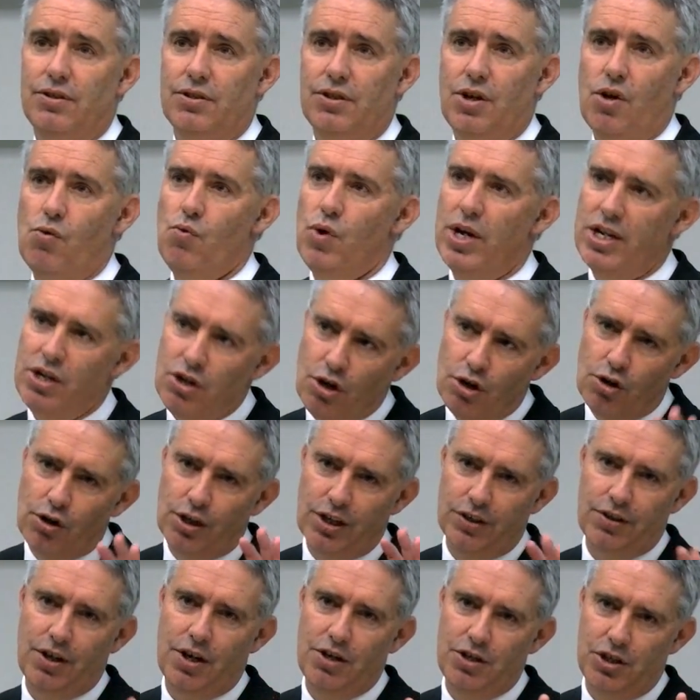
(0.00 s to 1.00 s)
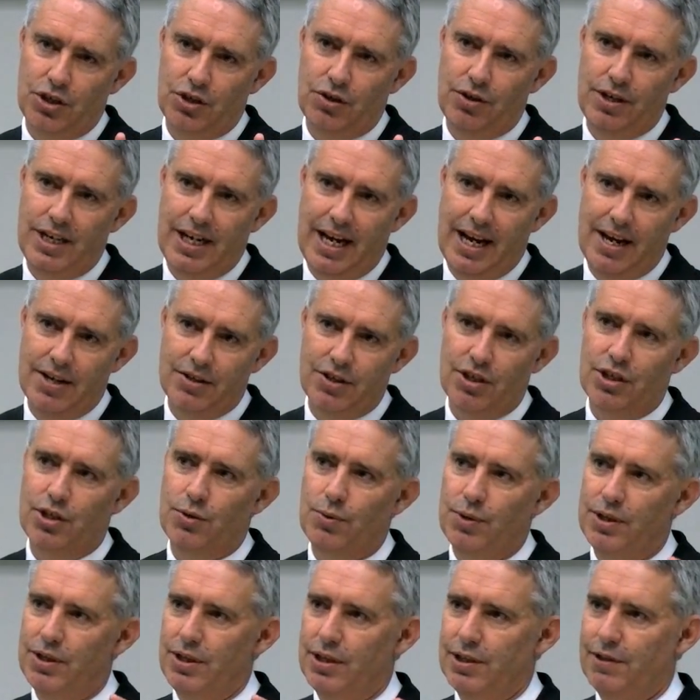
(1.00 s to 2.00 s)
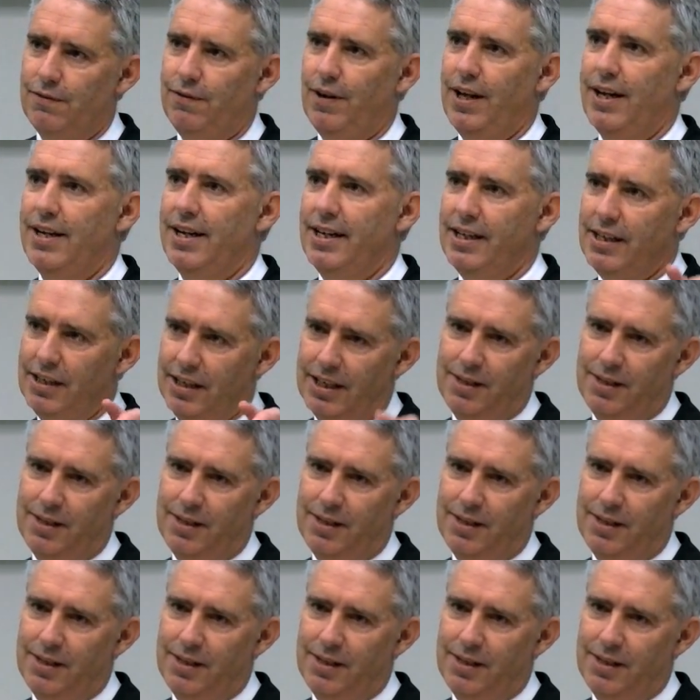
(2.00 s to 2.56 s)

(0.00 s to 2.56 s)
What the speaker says: So when you look at those 3 hazards, whether it's flooding,